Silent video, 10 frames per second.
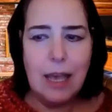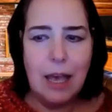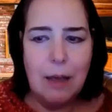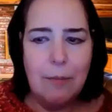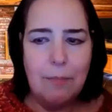
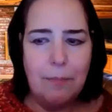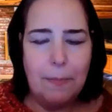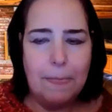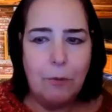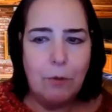
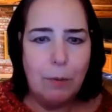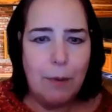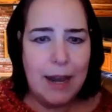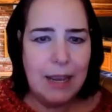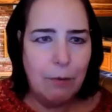
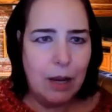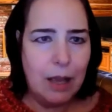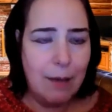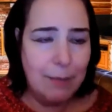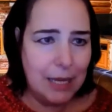we're
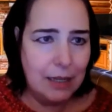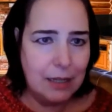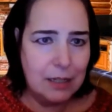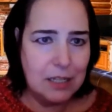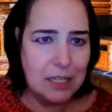
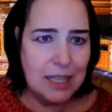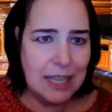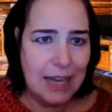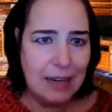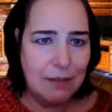coming to
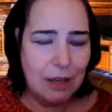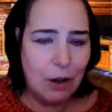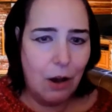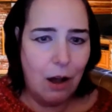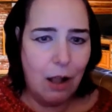the end of the
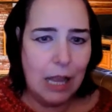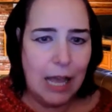call.